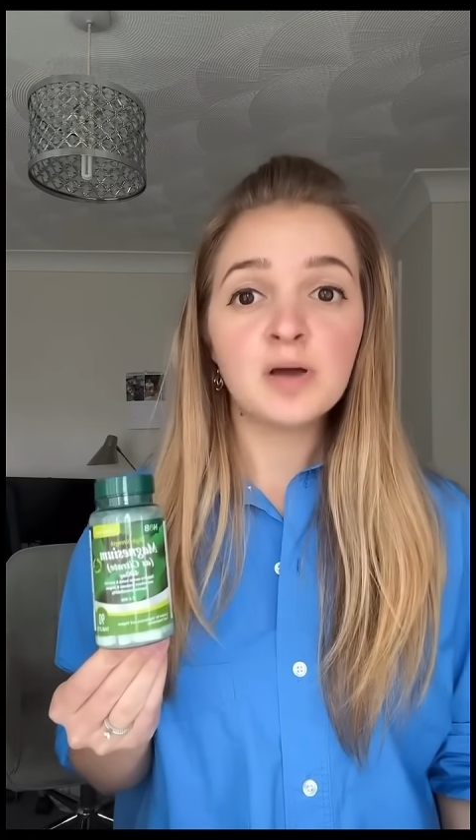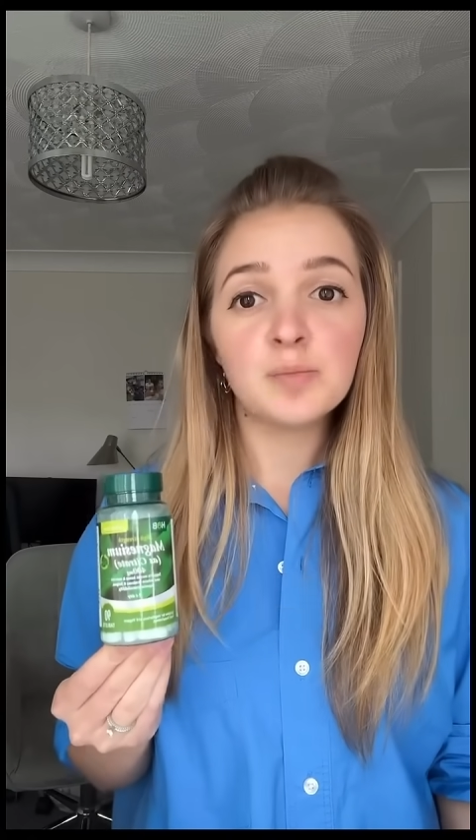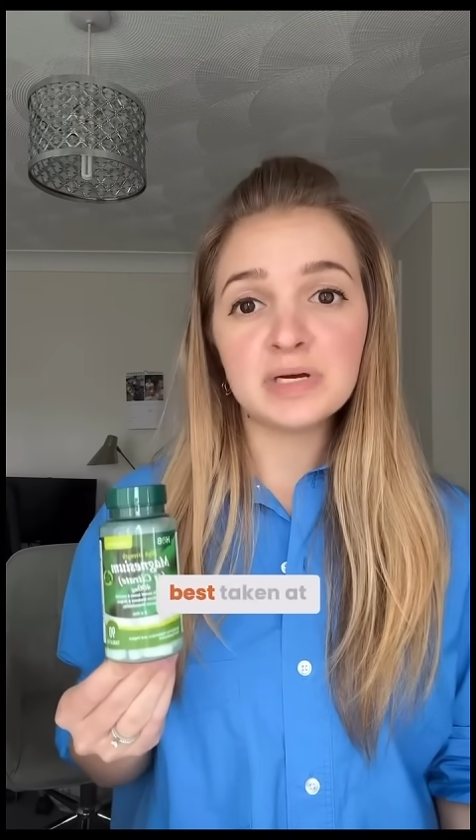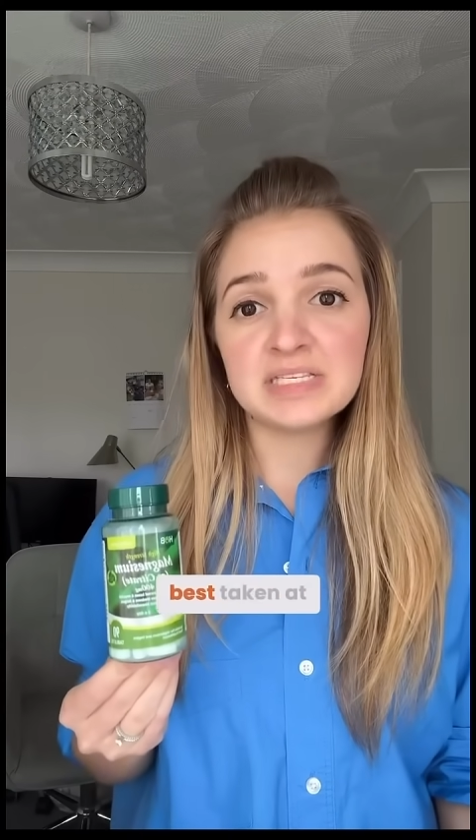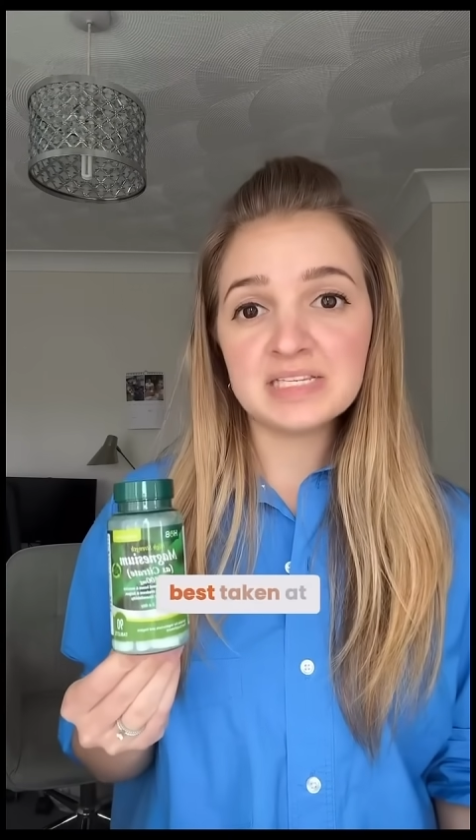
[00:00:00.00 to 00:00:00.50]

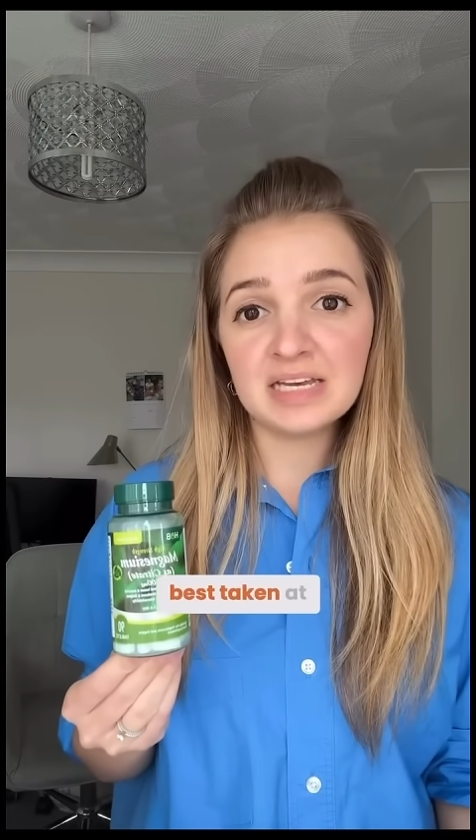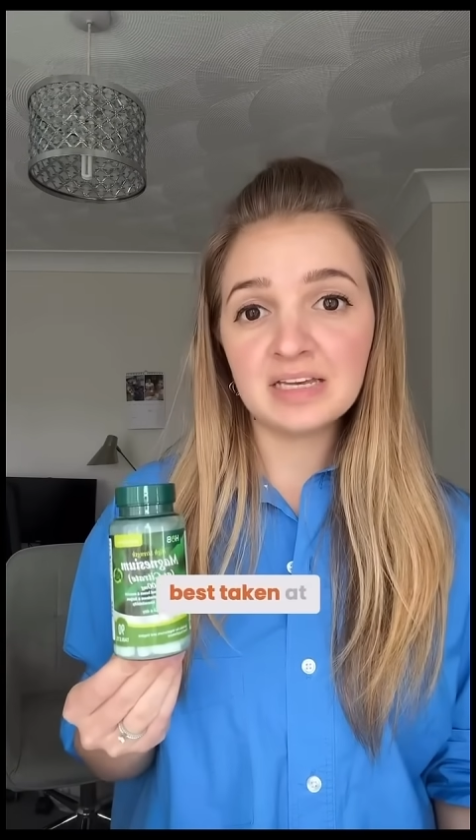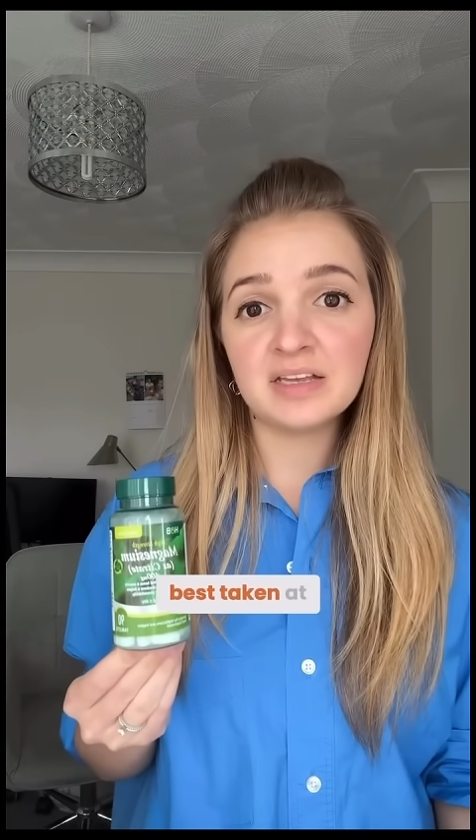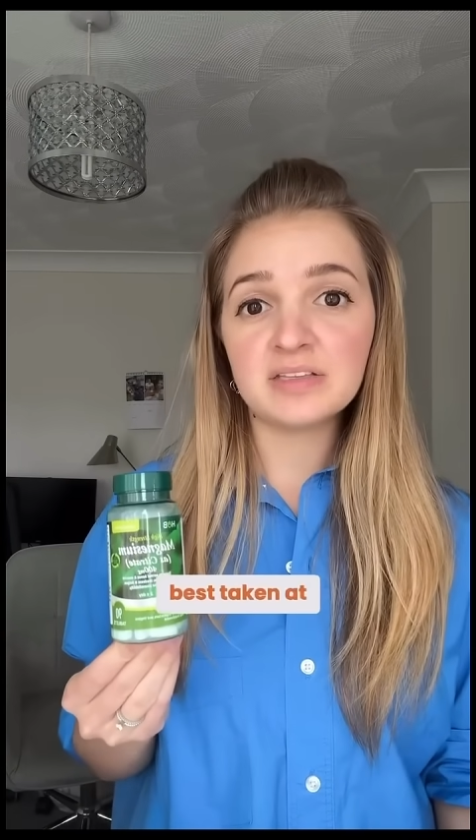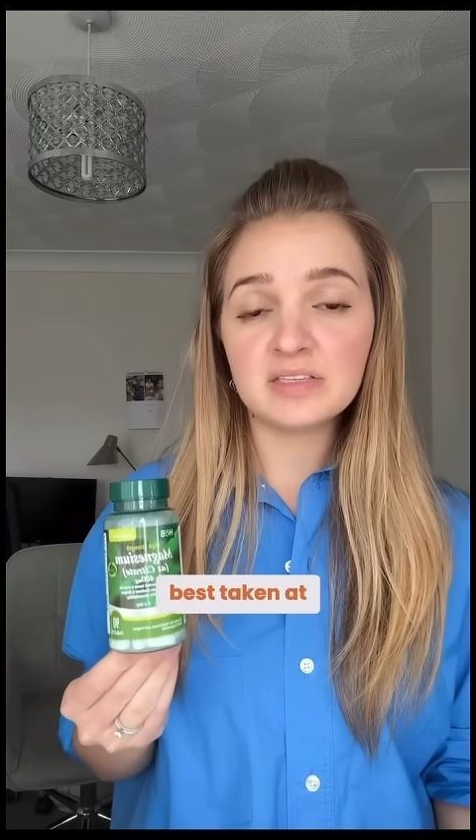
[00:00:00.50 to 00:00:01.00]
best
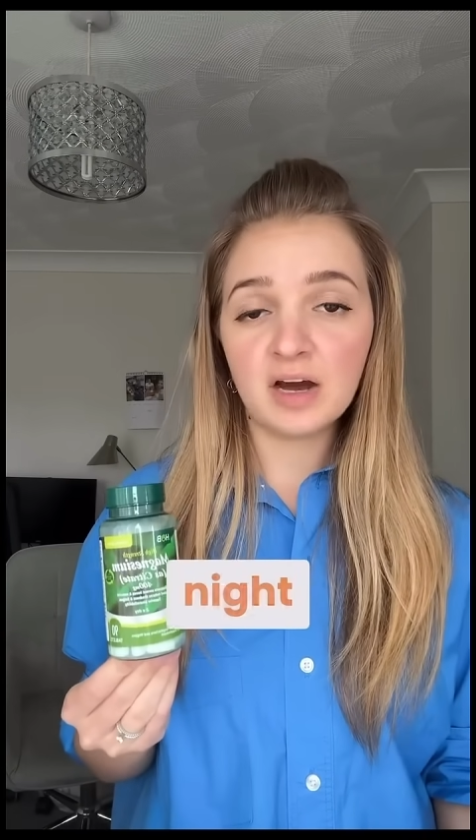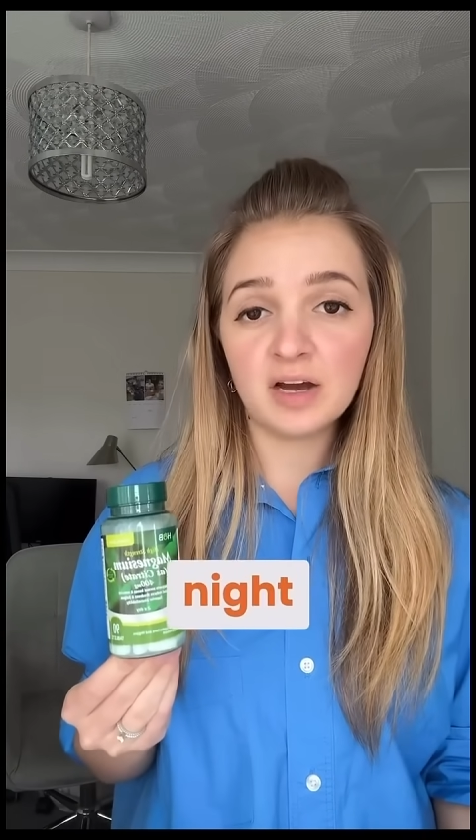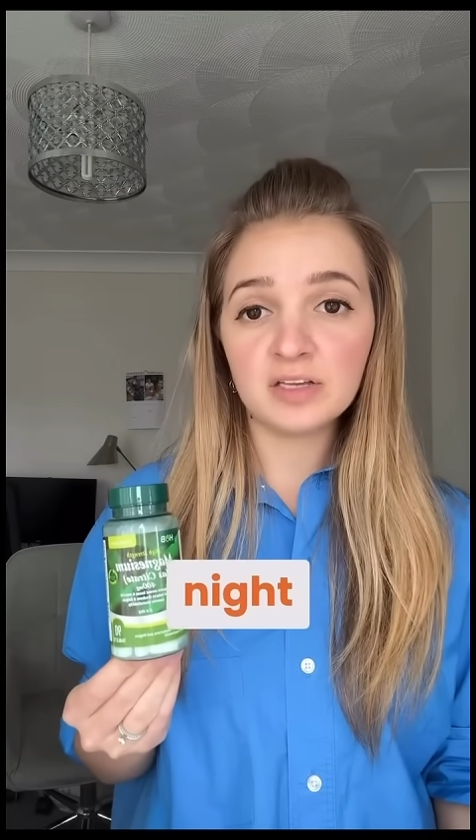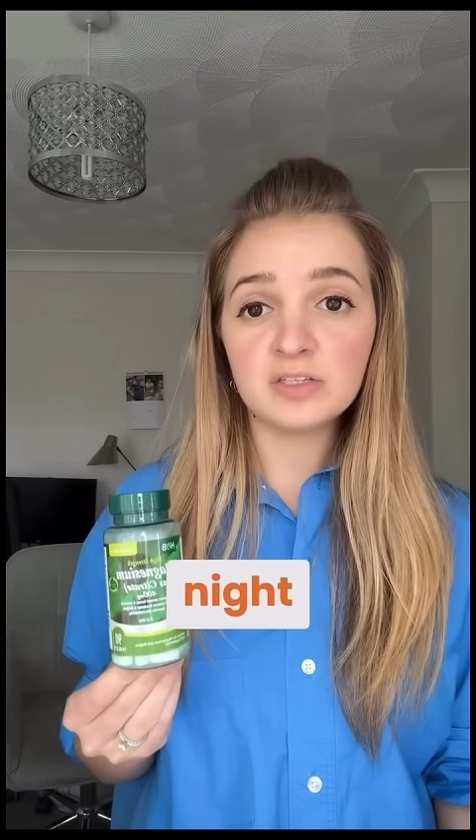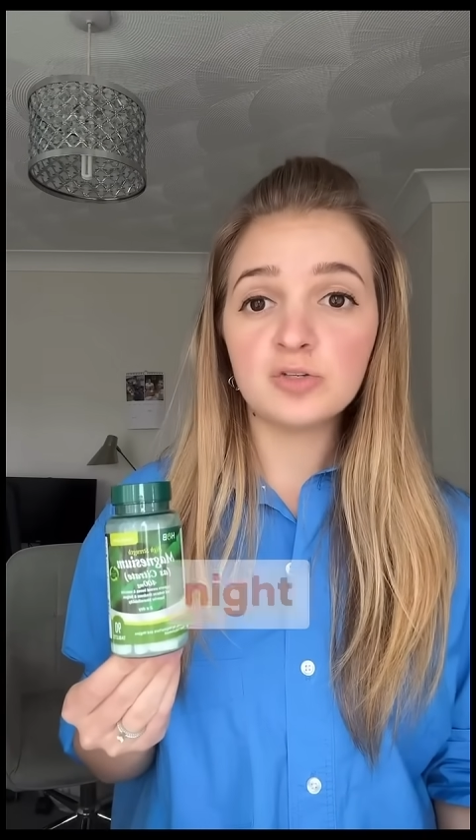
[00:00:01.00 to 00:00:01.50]
taken at night